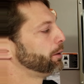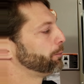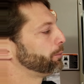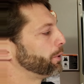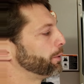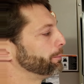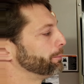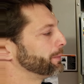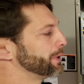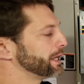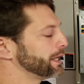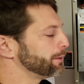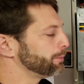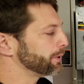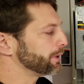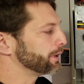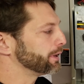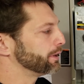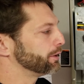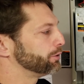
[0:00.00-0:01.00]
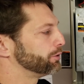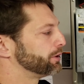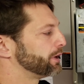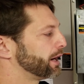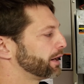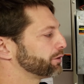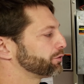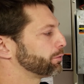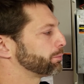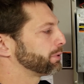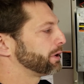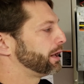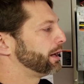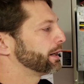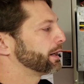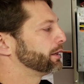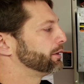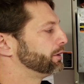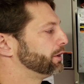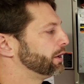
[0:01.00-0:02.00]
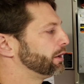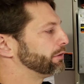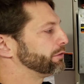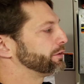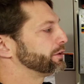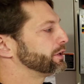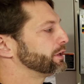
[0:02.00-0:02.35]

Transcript: but maybe you're not supplying enough